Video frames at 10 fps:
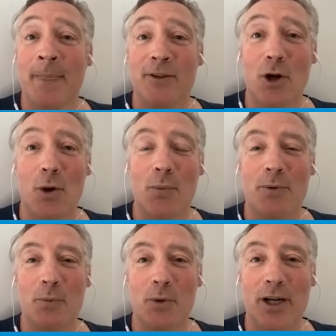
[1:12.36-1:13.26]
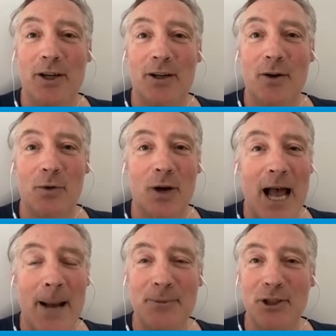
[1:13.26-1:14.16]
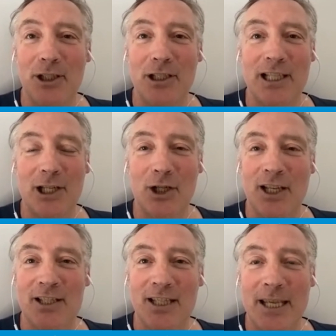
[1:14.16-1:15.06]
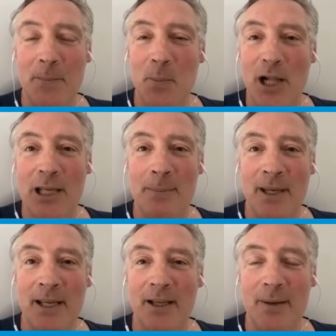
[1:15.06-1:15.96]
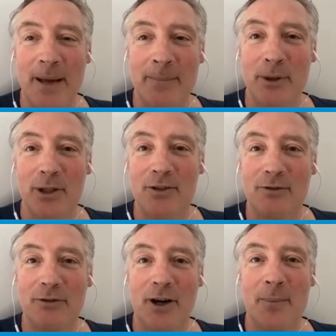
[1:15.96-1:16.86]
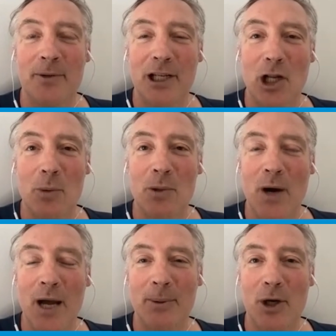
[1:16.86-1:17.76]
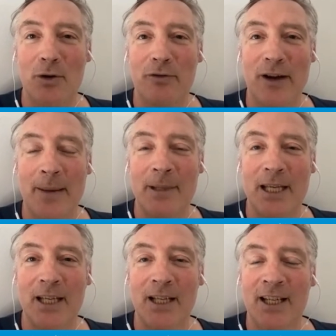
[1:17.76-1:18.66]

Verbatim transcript: So we're absolutely looking to keep welcoming members from the global YPO family